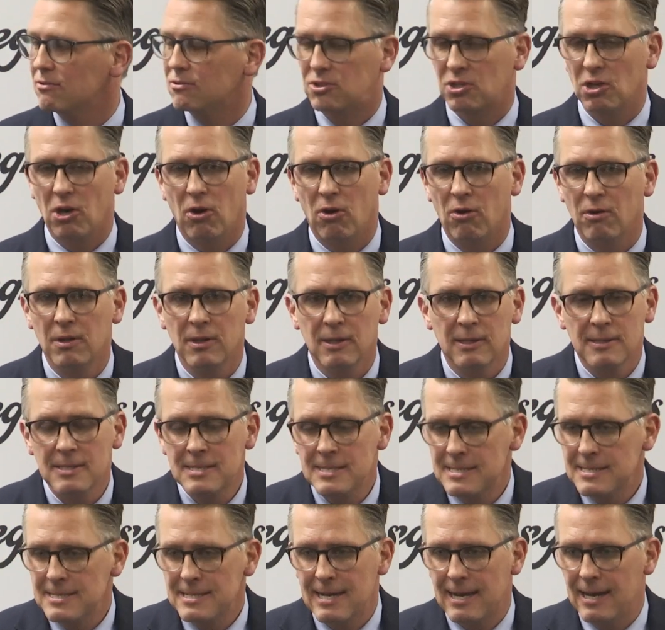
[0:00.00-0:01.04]
So,
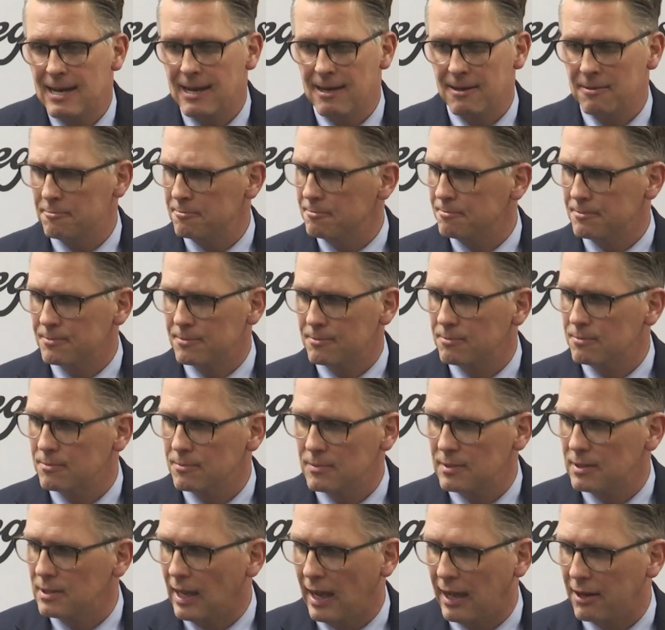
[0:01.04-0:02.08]
um,
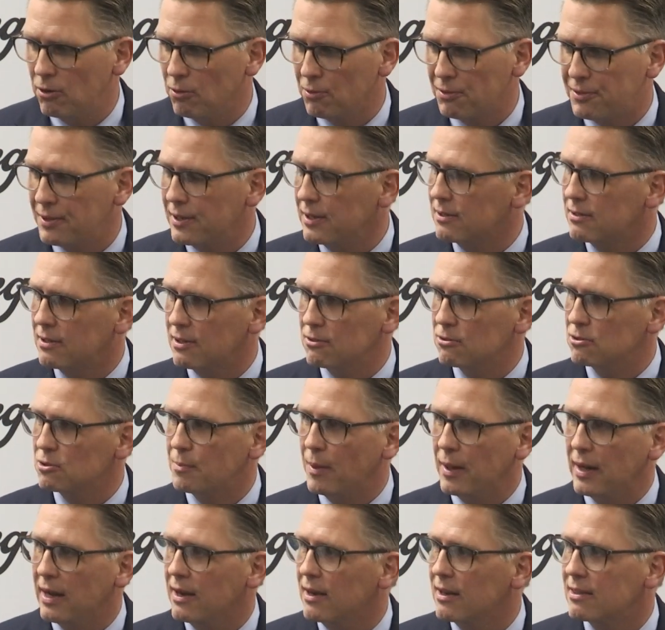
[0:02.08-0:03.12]
I don't think there's
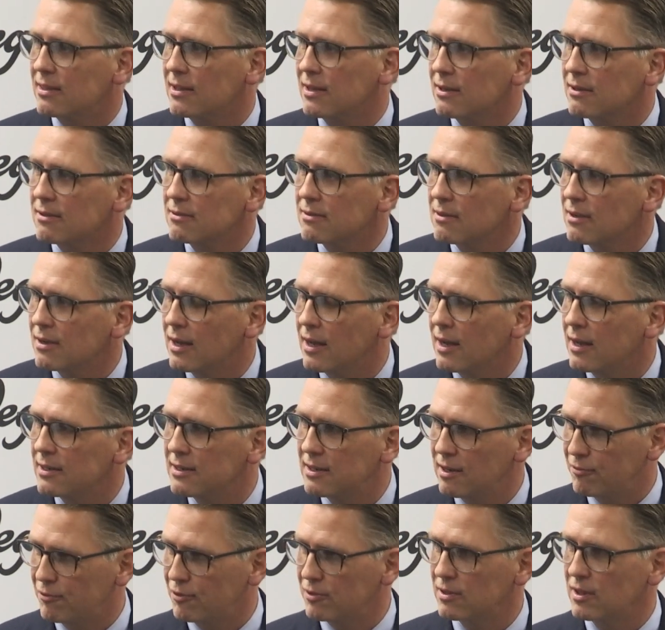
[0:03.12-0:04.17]
been anything uh,
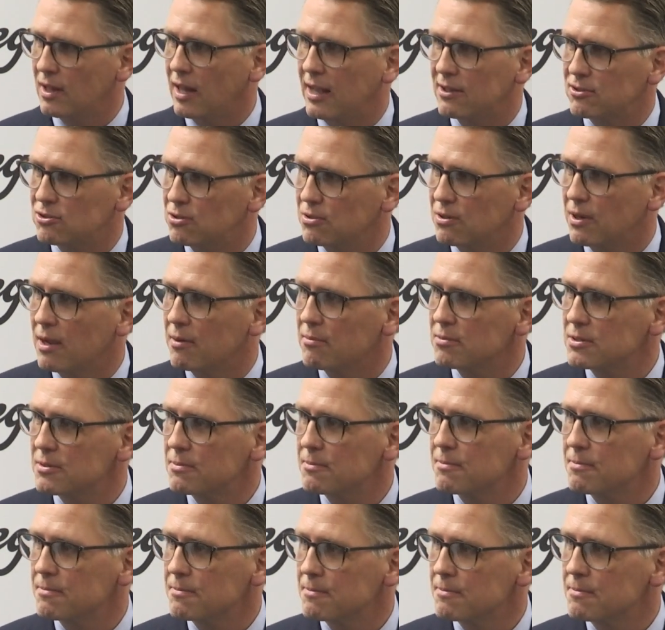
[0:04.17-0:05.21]
different the last two games.
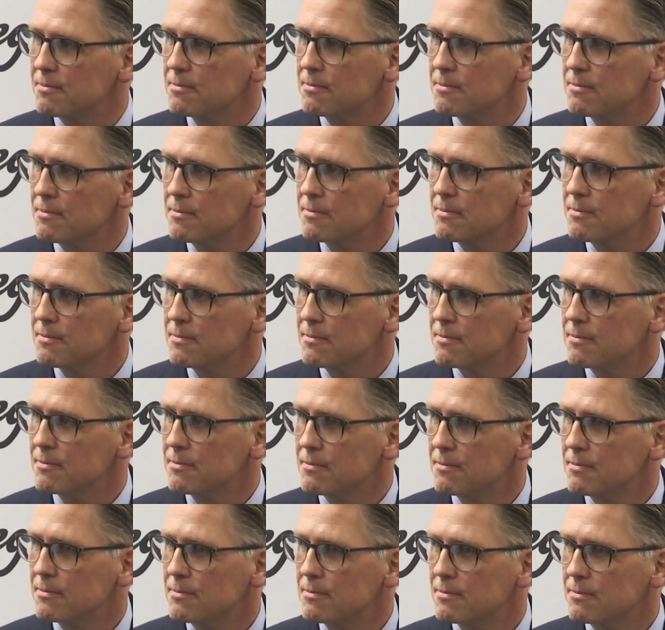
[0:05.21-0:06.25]
The
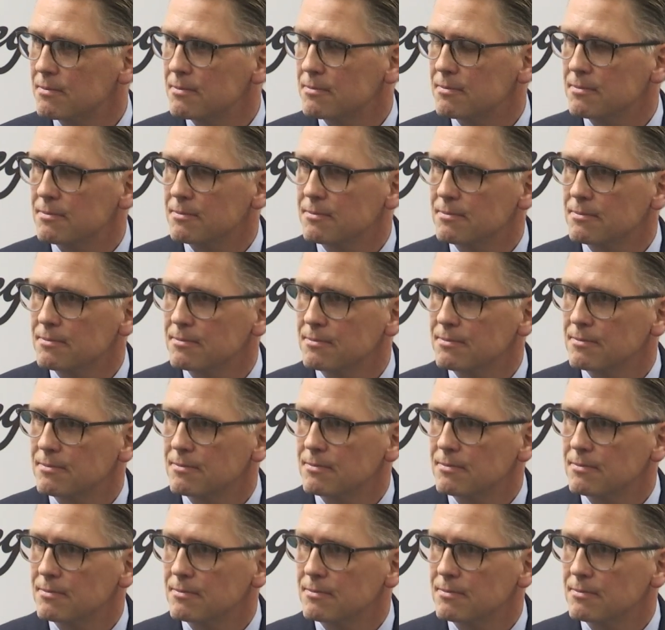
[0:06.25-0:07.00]
short angle,